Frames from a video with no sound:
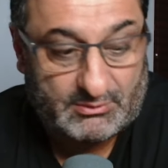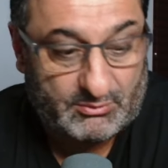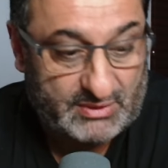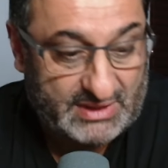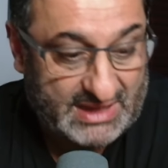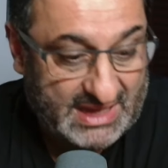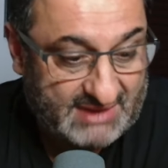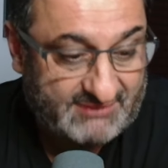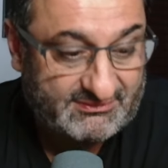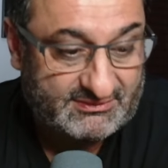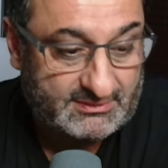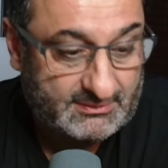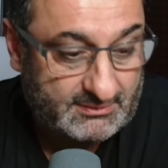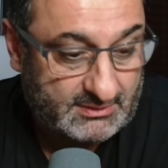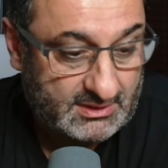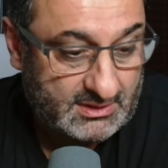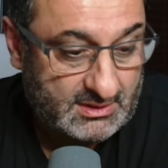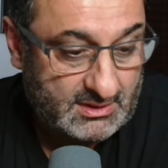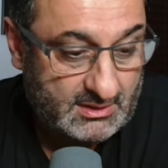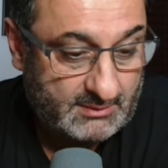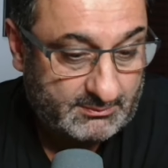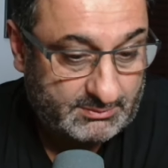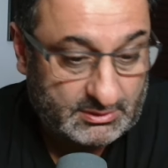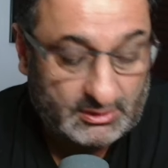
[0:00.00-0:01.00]
We haven't
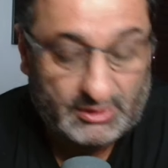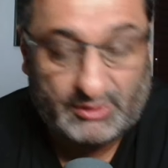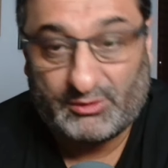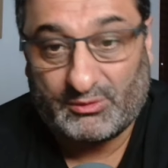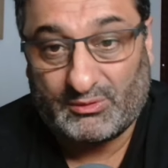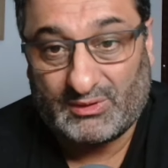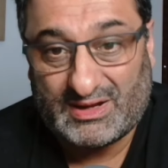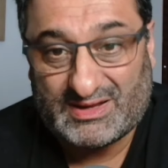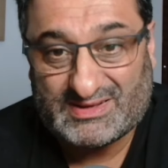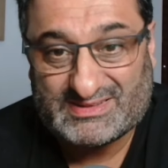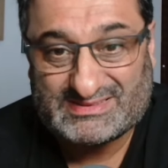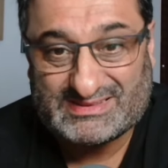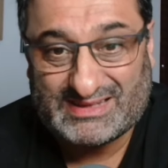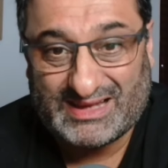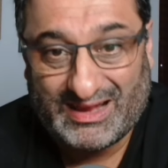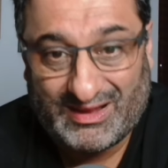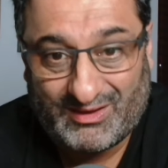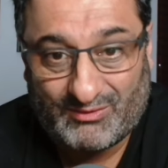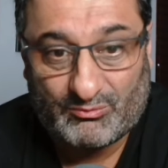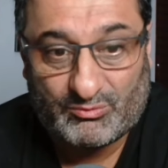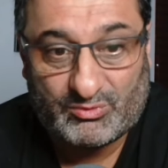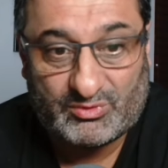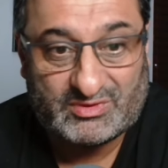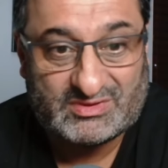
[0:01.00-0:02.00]
progressed
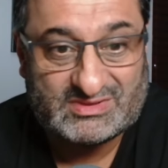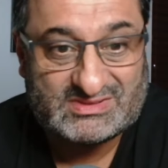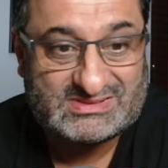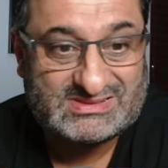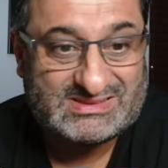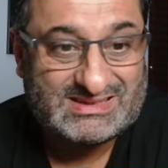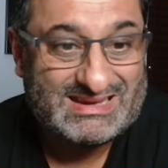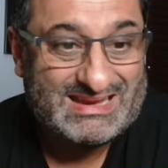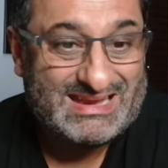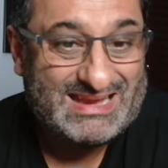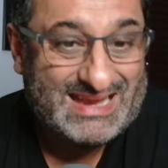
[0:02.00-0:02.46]
upwards.